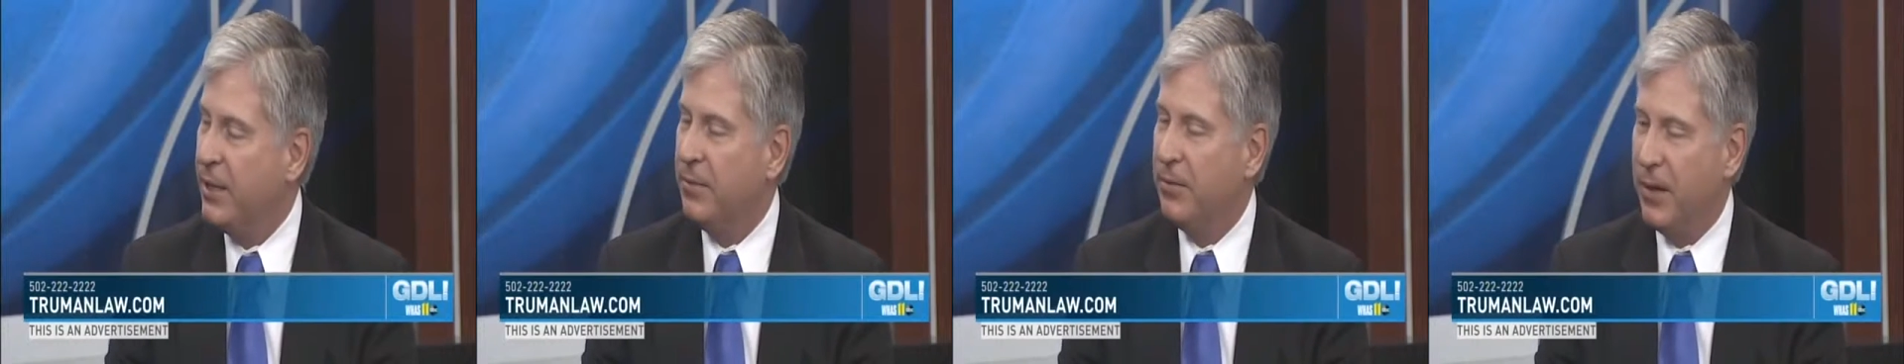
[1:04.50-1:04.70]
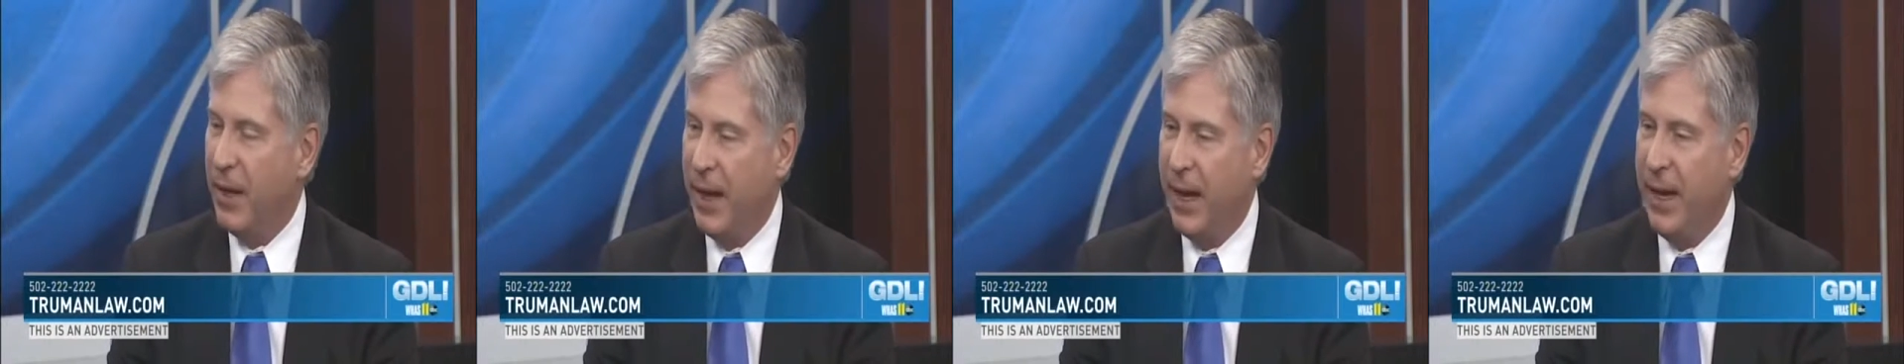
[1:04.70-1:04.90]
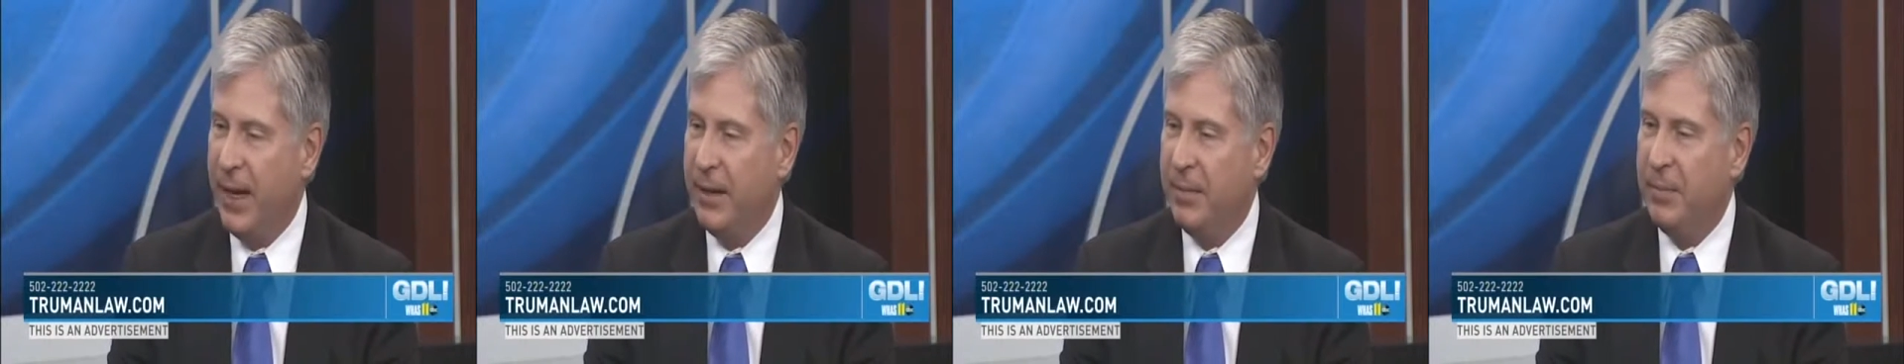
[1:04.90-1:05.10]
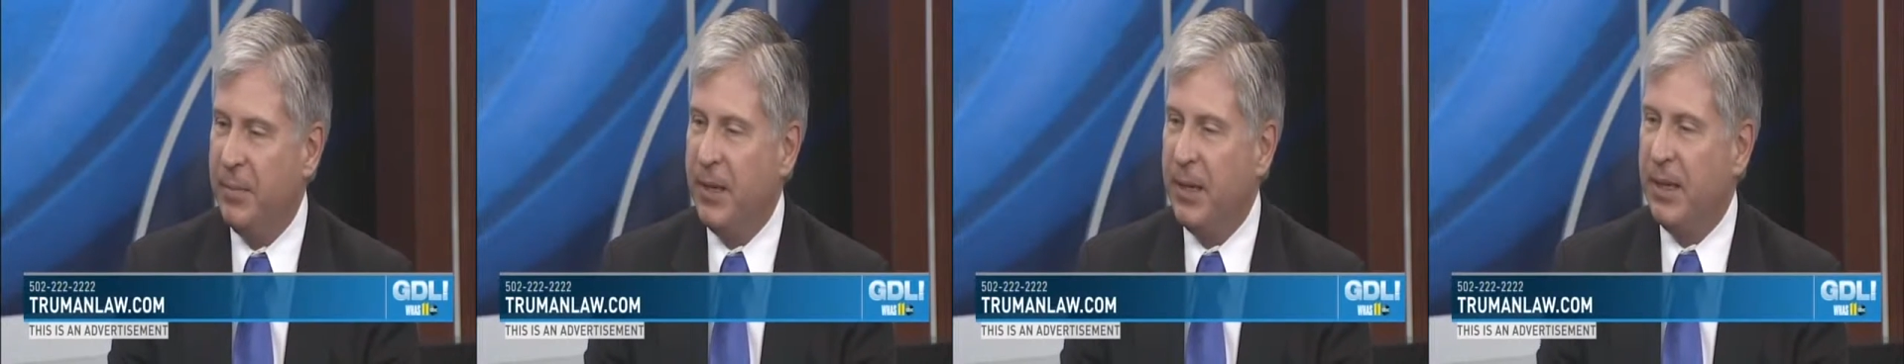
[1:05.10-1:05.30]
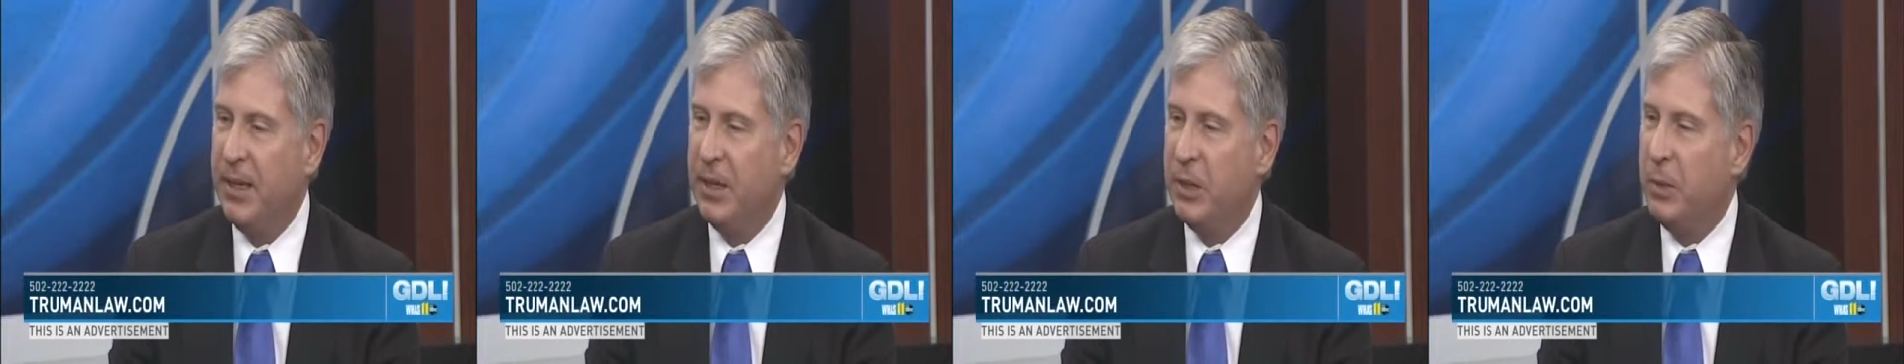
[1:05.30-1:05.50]
in the flag.
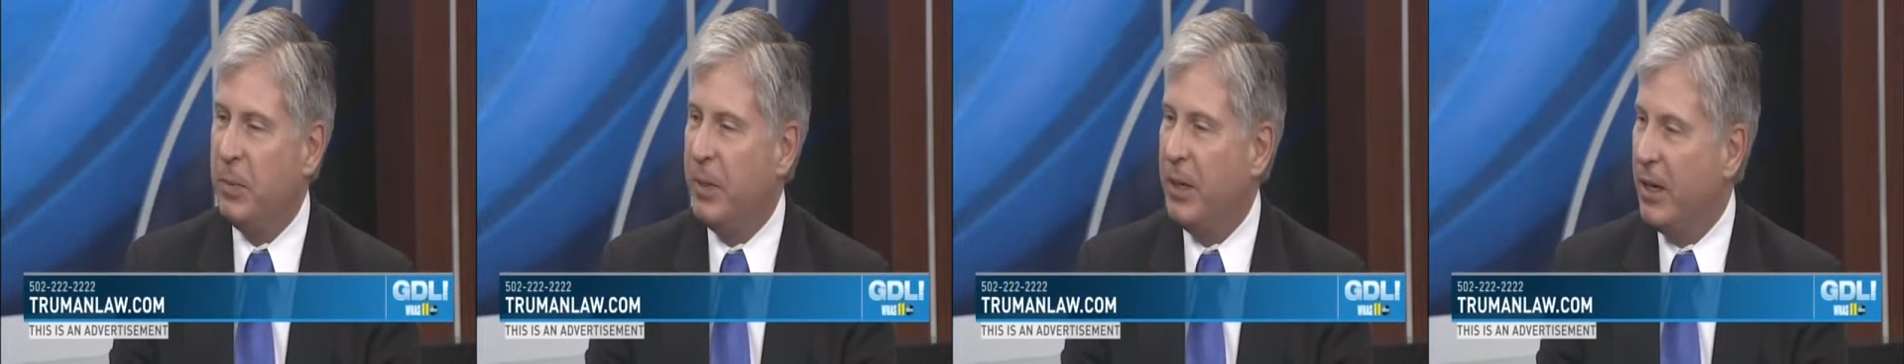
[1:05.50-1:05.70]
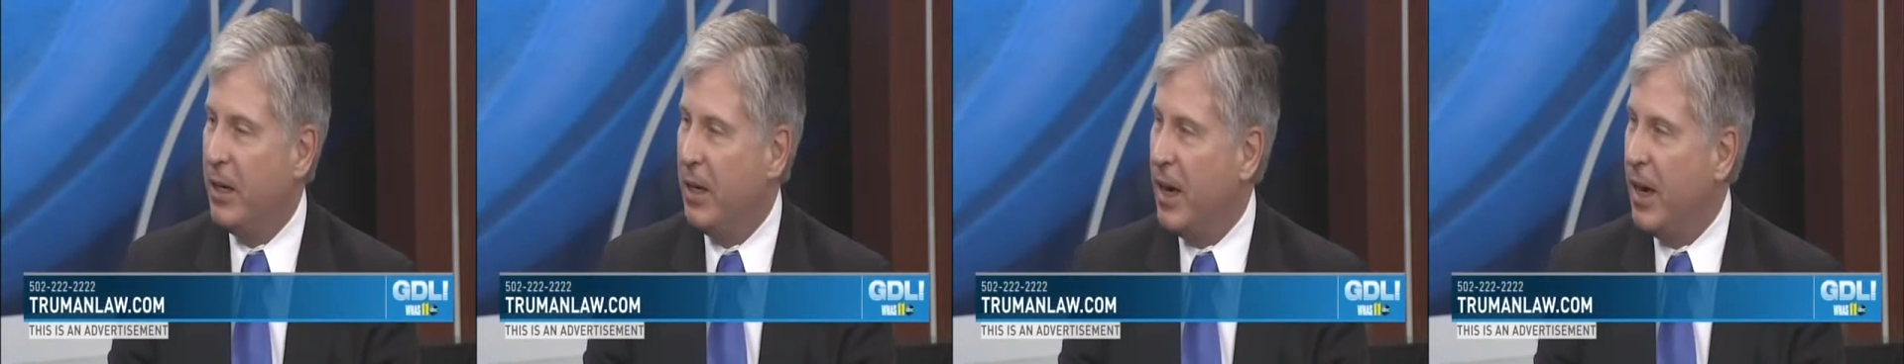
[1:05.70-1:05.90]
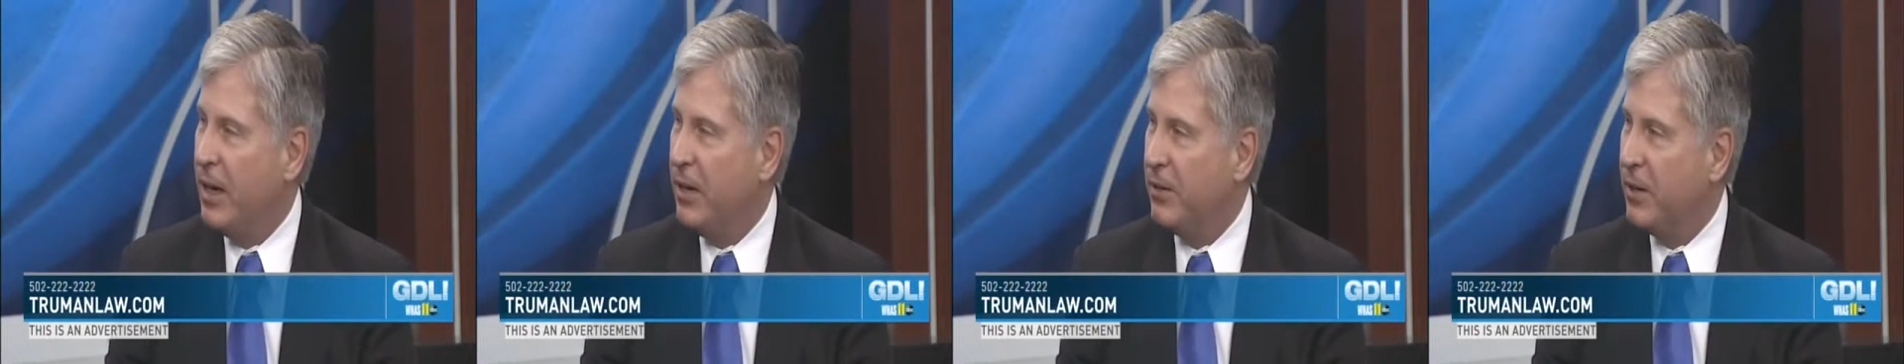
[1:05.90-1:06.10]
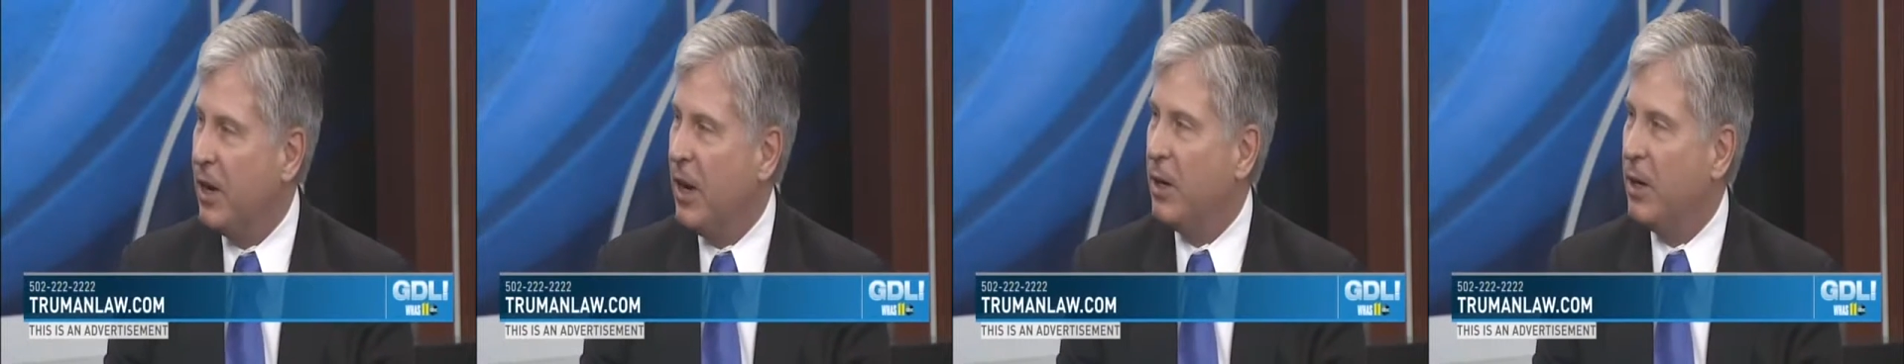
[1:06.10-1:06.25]
There's been a lot of